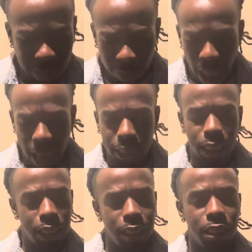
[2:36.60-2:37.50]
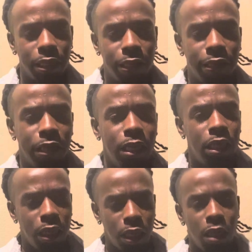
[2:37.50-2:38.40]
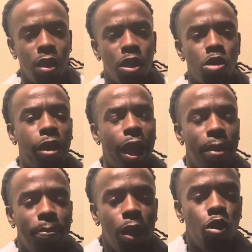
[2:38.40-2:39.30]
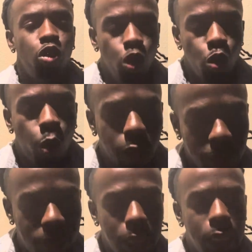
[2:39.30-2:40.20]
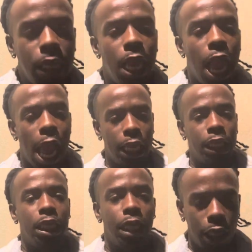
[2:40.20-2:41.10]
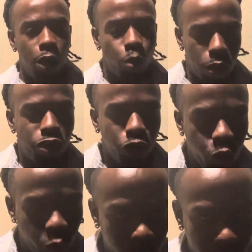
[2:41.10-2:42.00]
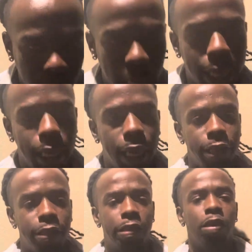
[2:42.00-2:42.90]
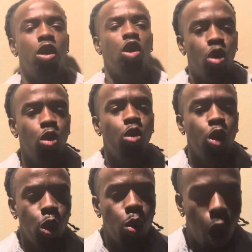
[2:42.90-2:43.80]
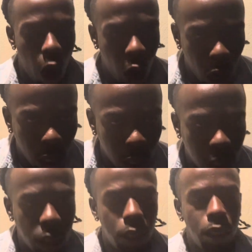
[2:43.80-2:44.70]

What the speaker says: fact is, you can't be who you want to be and get what you want unless who you are